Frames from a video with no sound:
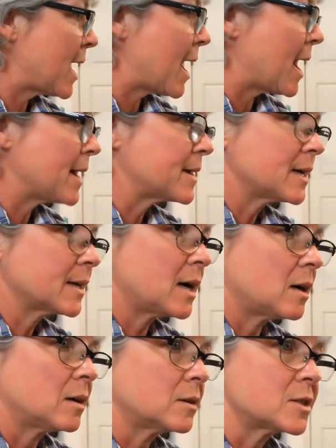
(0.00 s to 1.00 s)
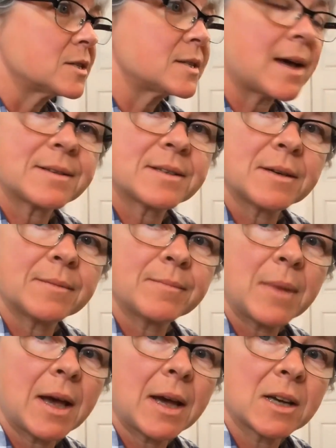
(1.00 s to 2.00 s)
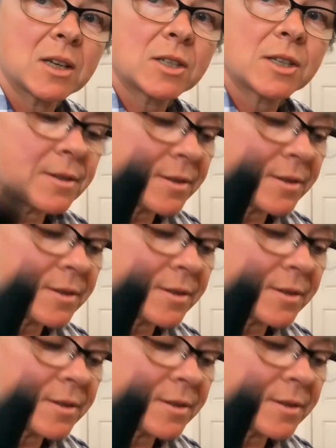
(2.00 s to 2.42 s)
adding, I'll just add some eggshells